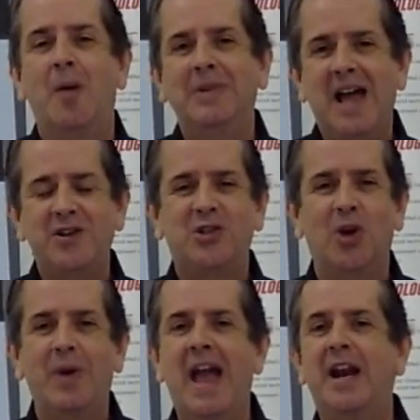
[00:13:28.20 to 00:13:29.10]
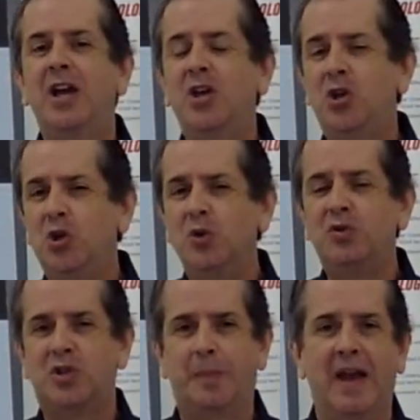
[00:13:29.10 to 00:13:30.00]
um, last year we had a
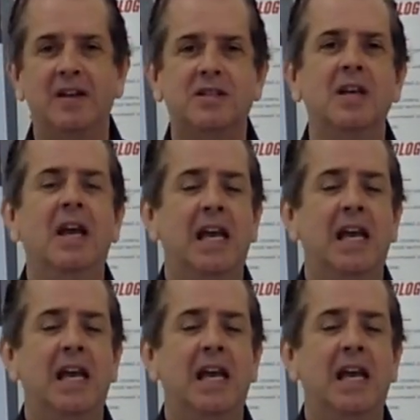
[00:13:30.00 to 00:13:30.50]
huge space,